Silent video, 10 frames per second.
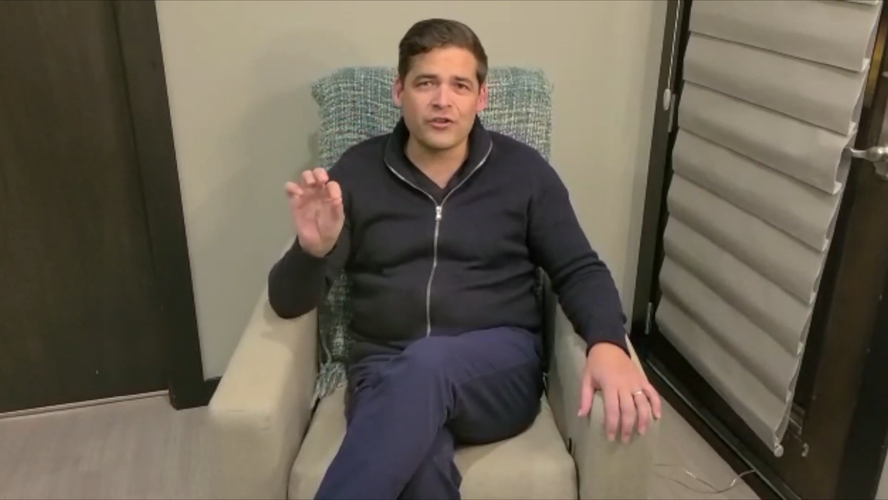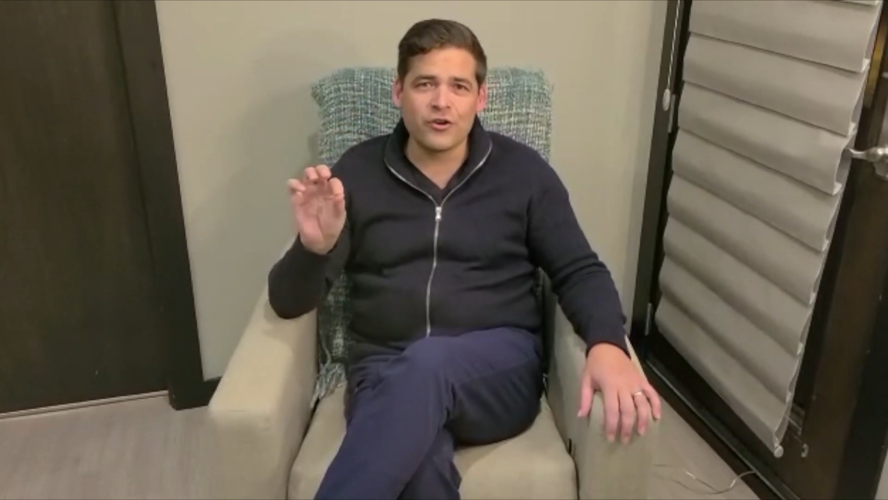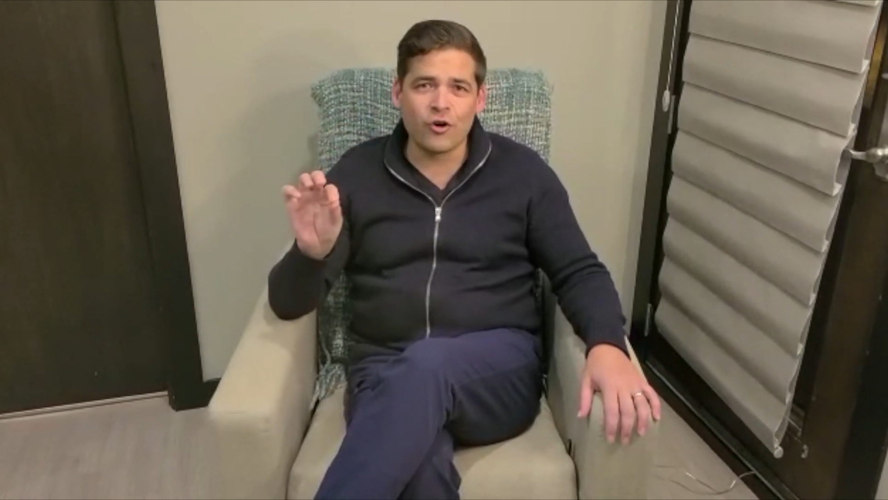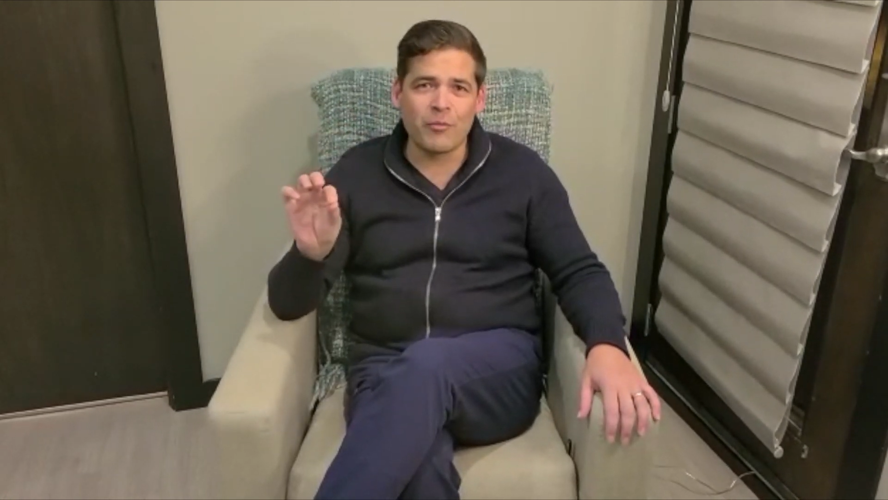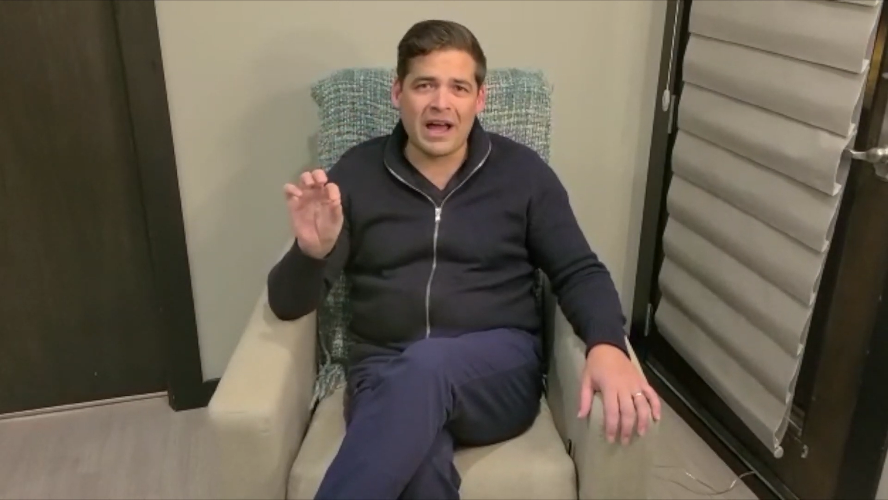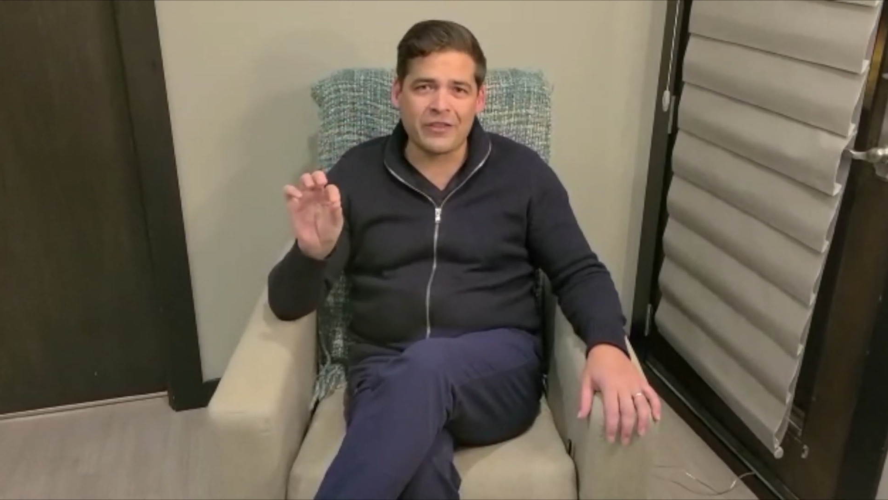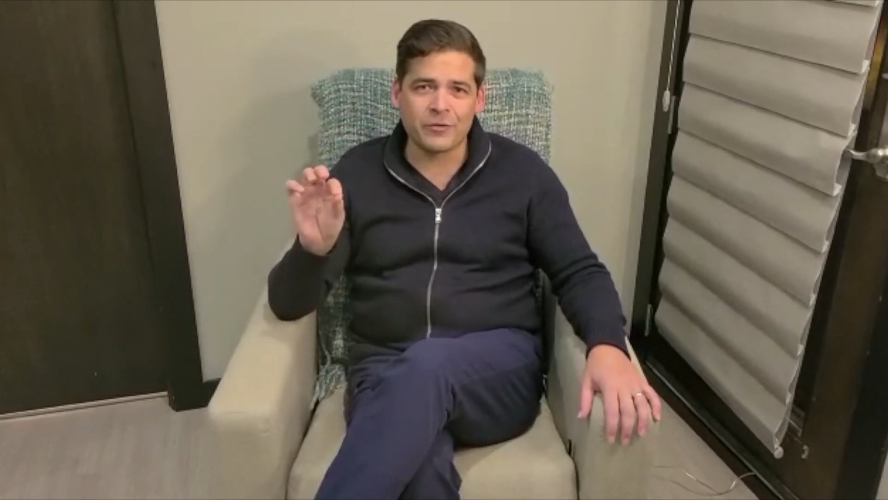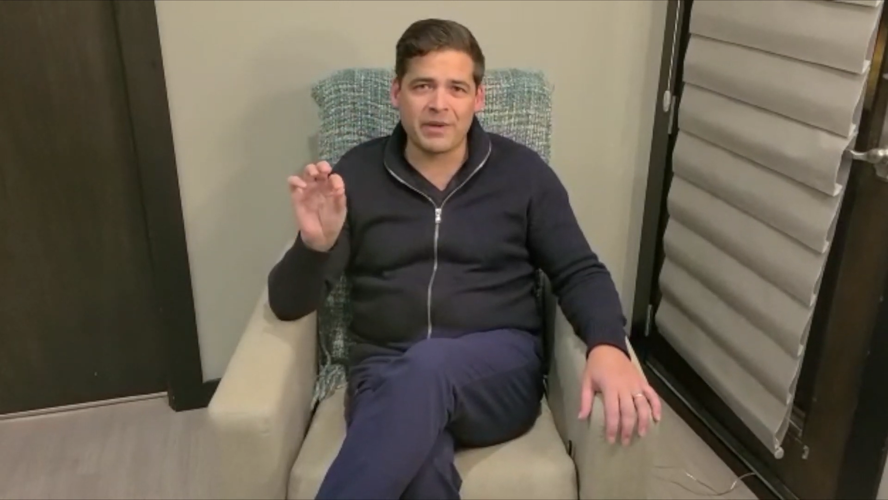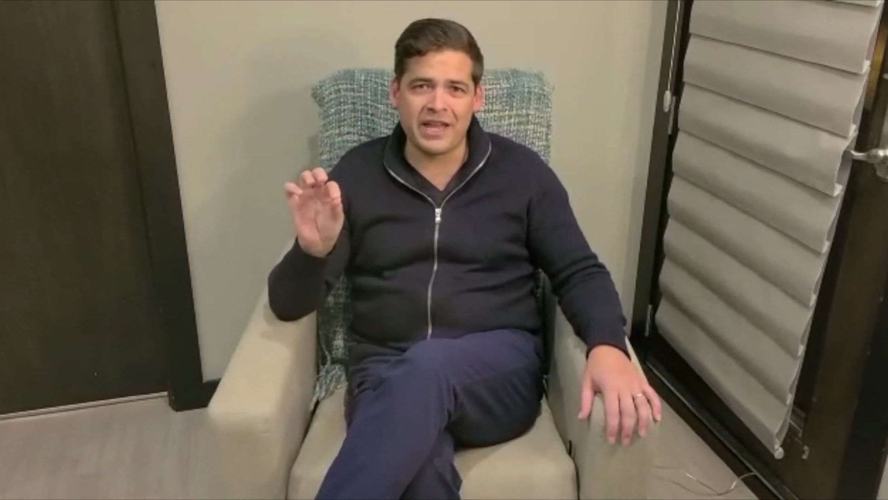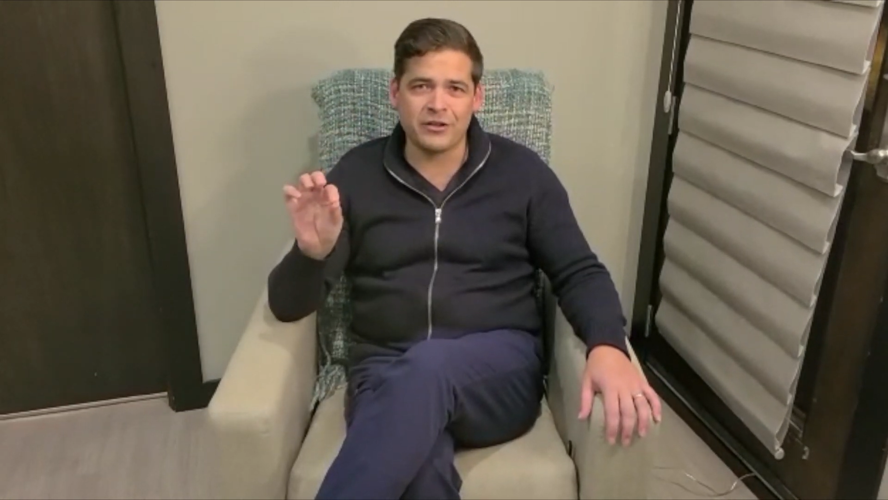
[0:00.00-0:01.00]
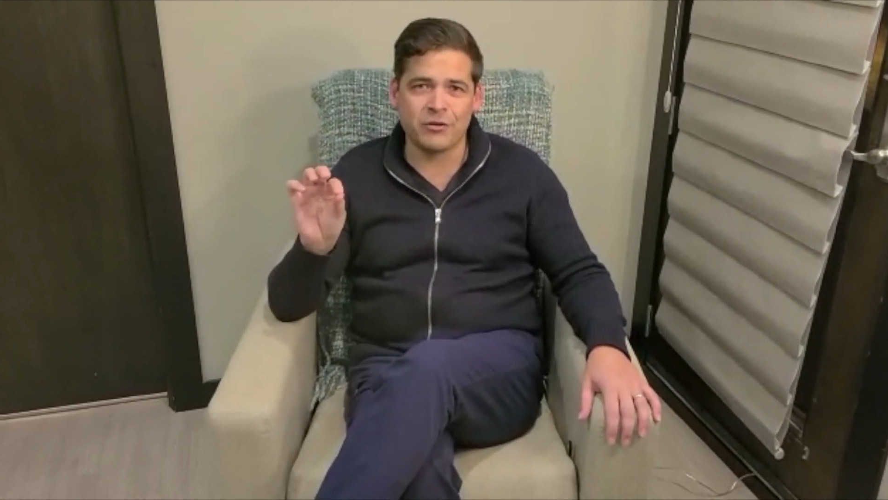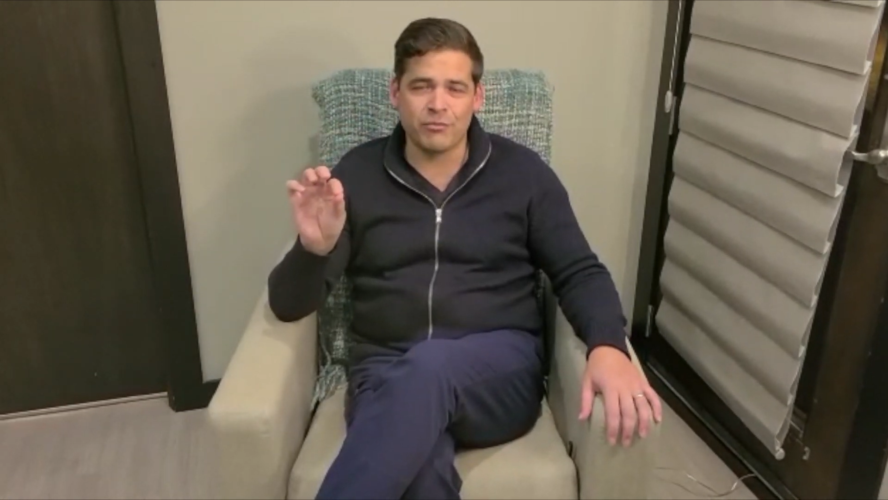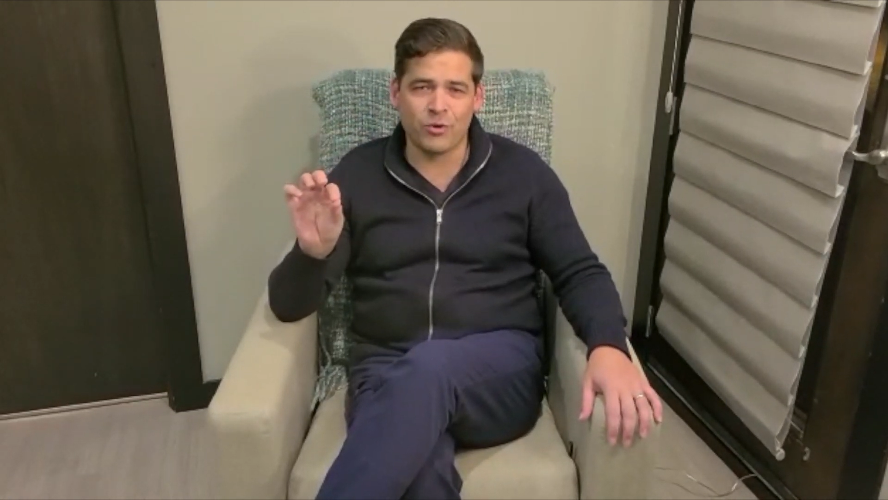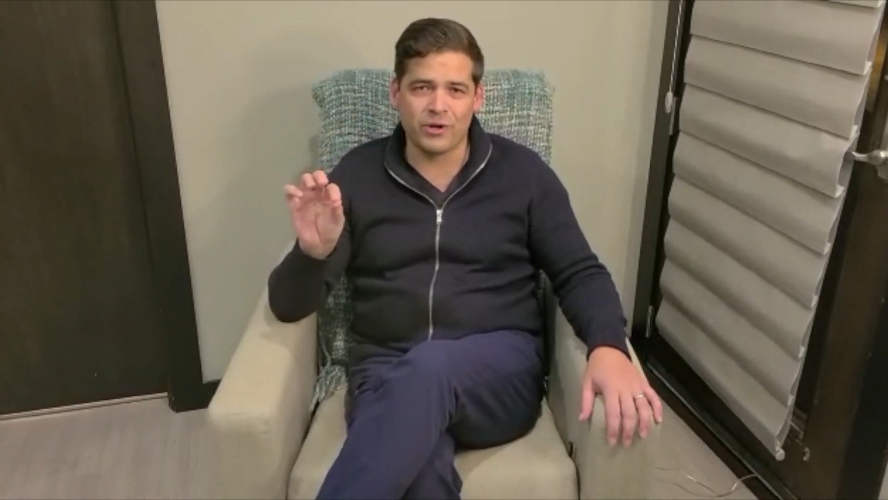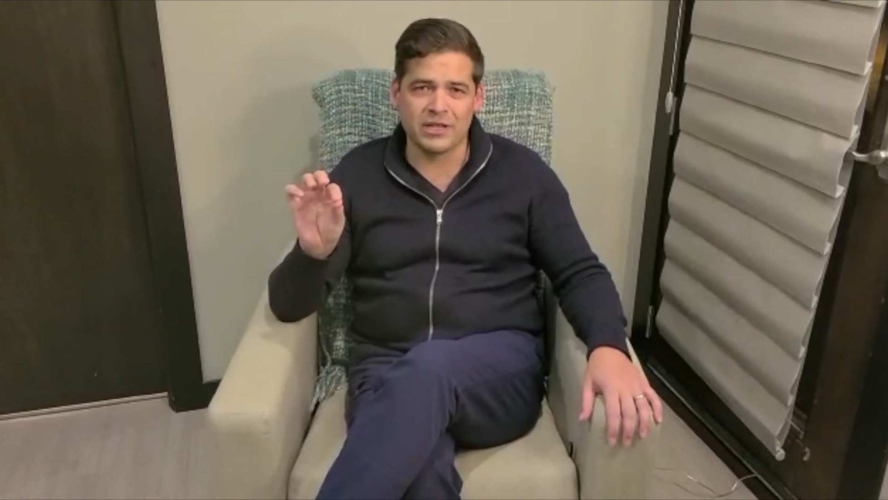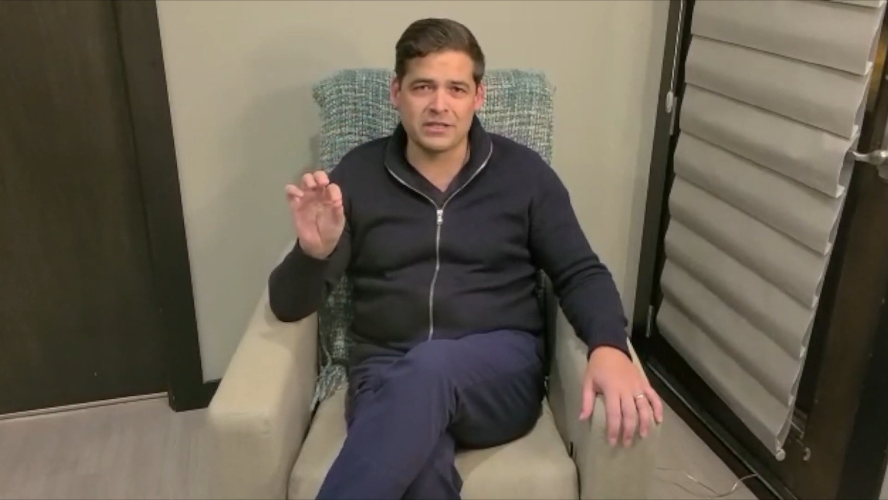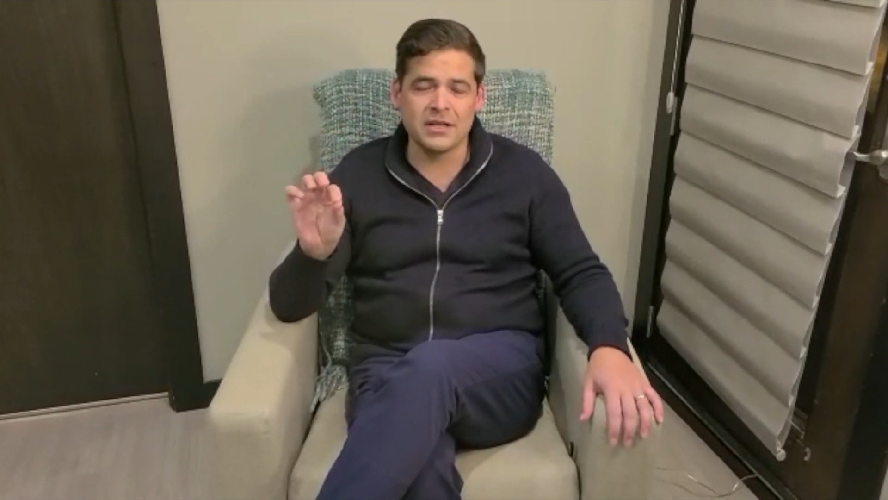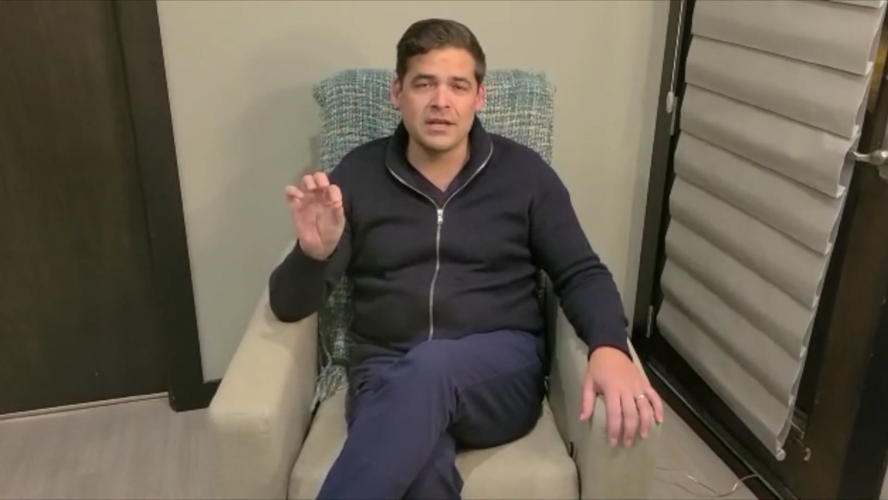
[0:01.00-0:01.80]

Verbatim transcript: neuropathic pain component.